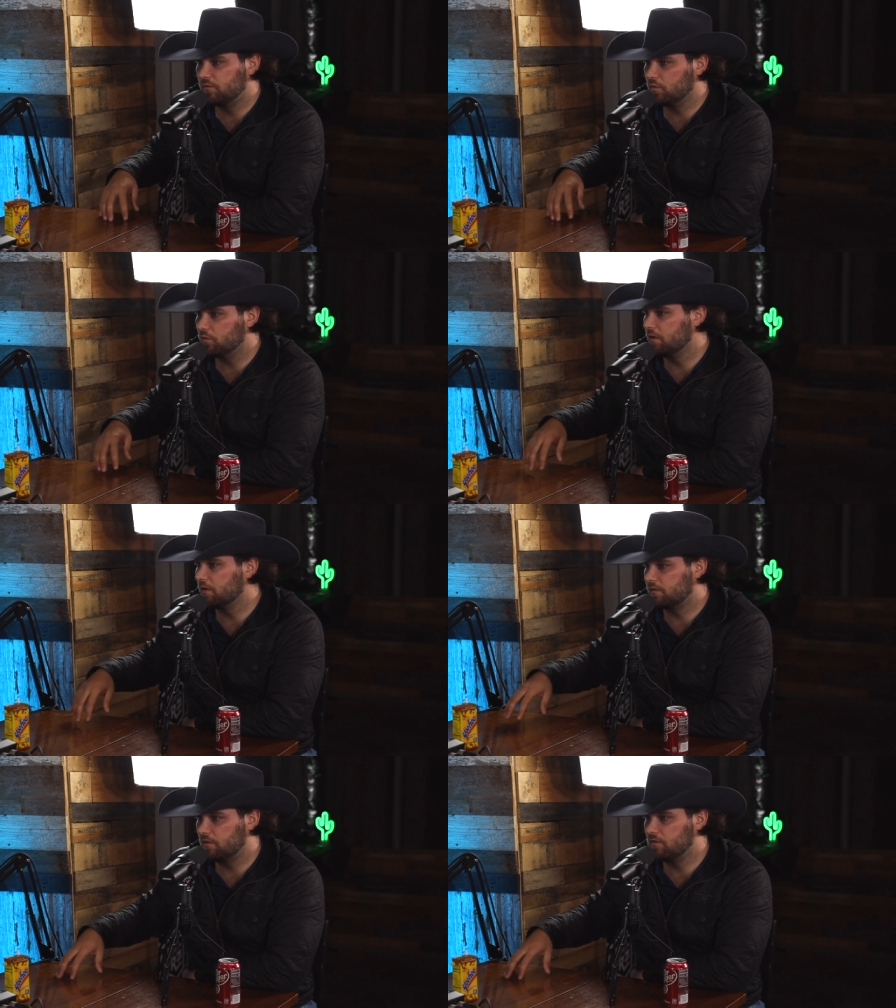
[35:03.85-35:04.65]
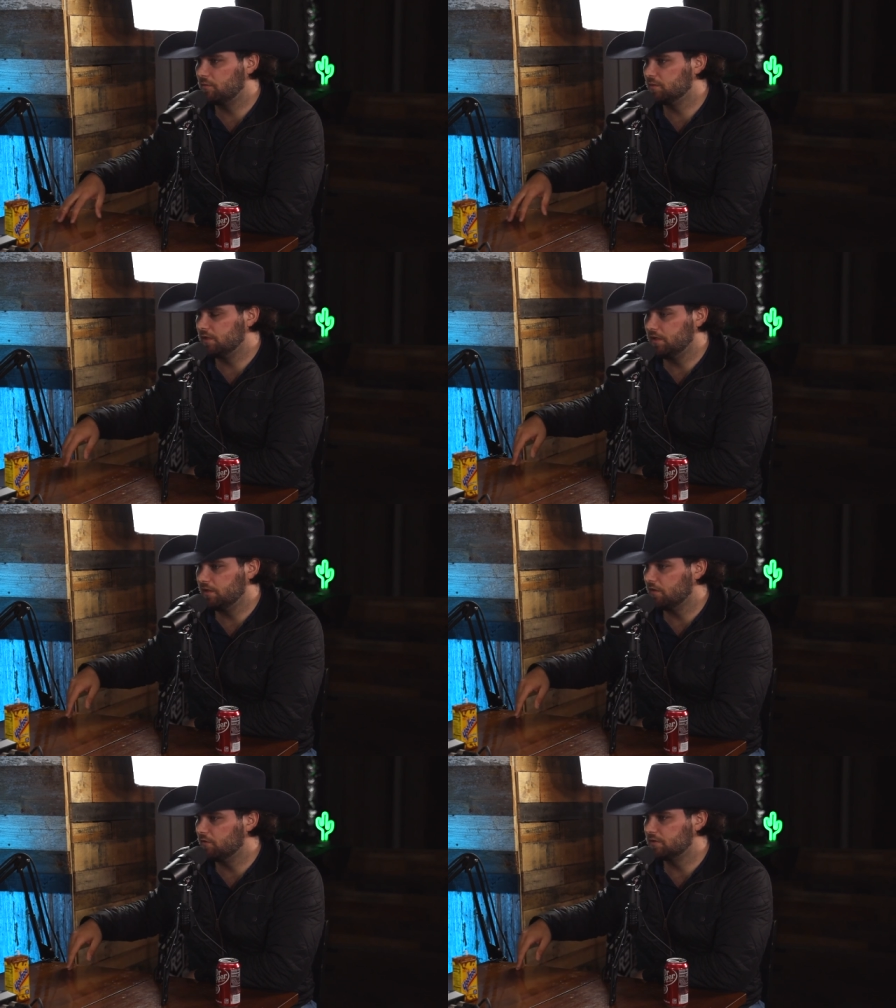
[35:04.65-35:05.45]
Fort Worth, Oklahoma City,
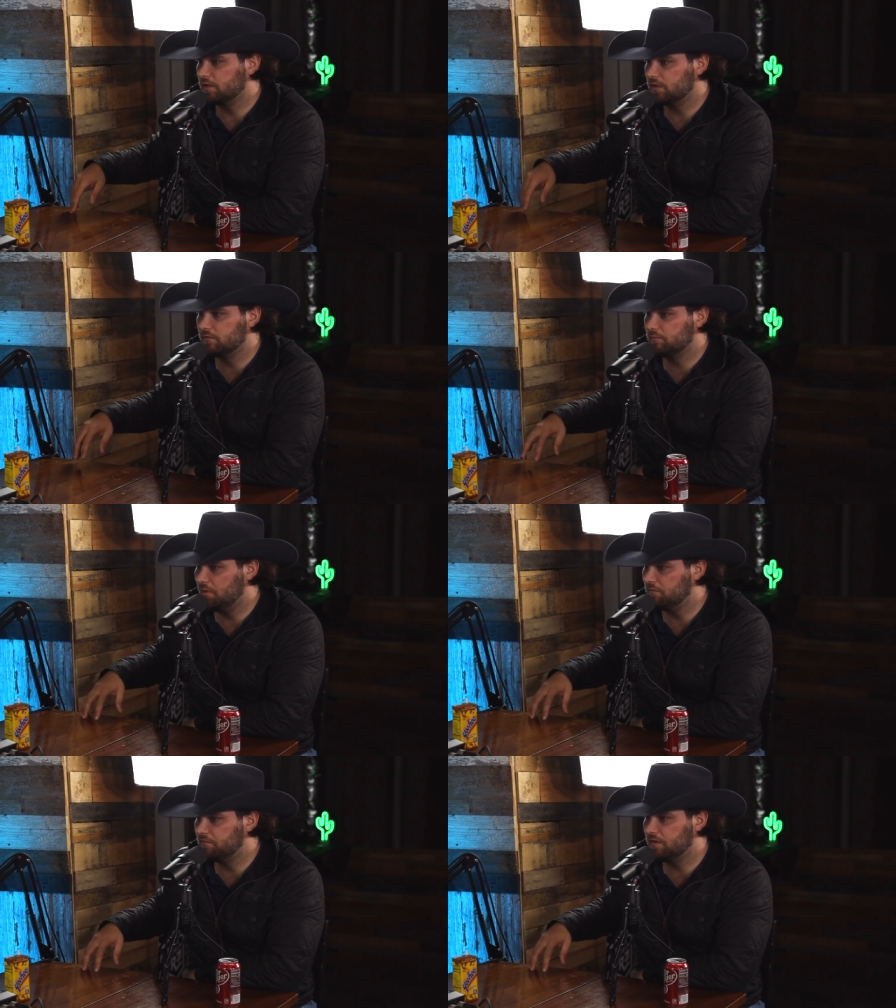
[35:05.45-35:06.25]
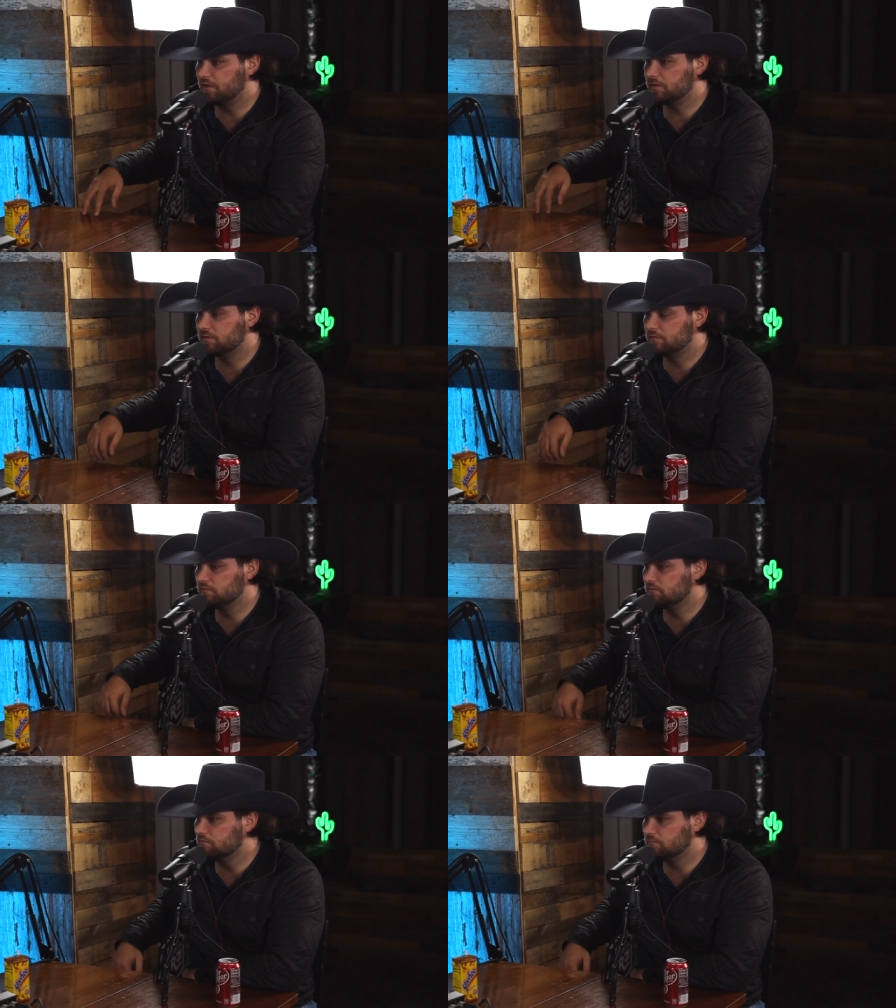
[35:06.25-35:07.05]
Tulsa, Memphis,
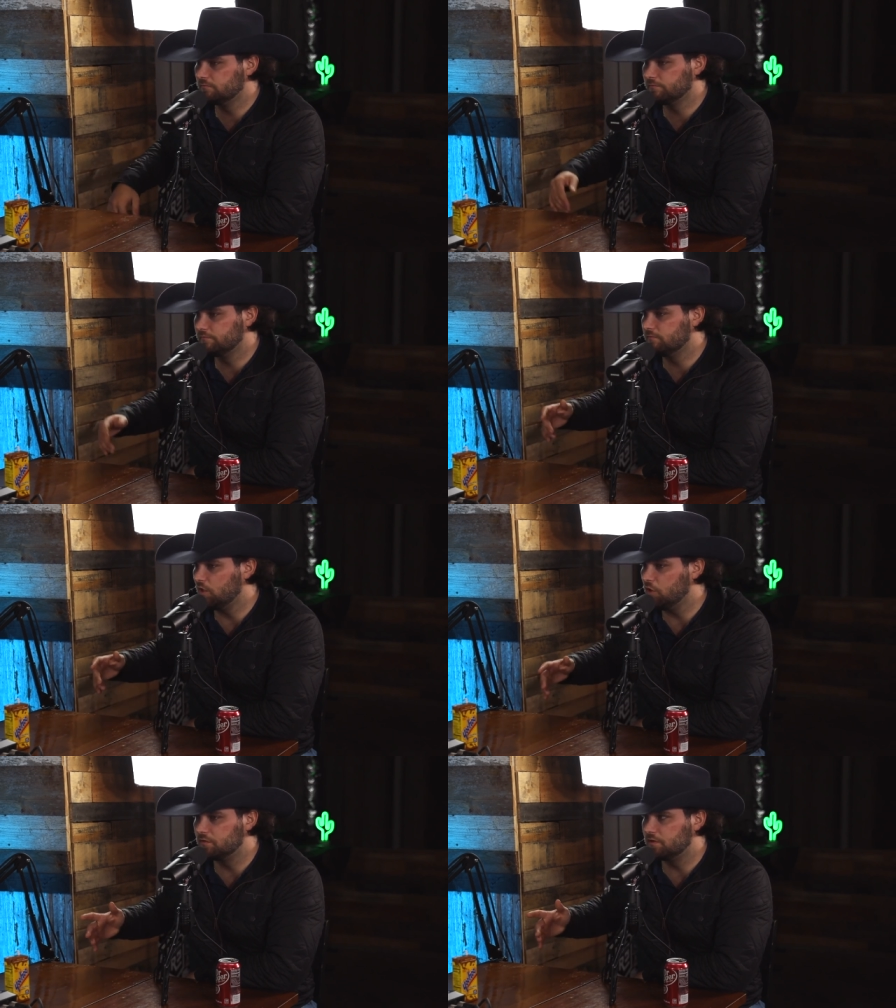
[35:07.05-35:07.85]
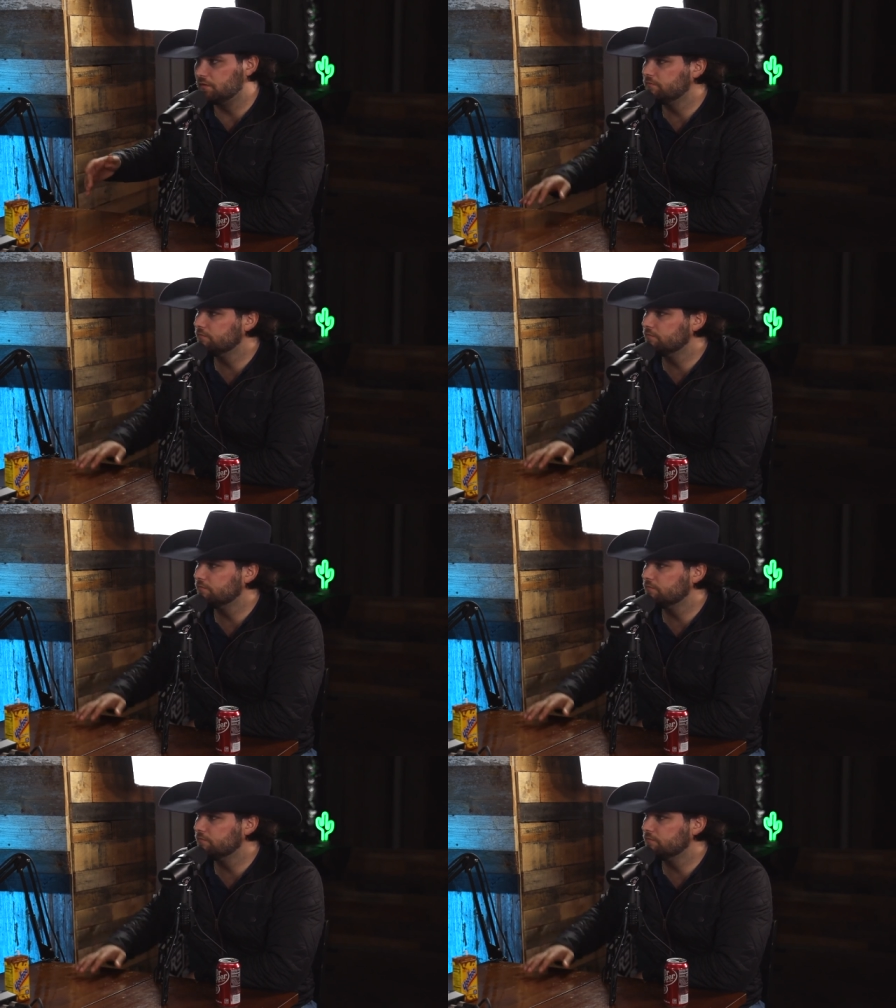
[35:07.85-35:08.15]
Houston.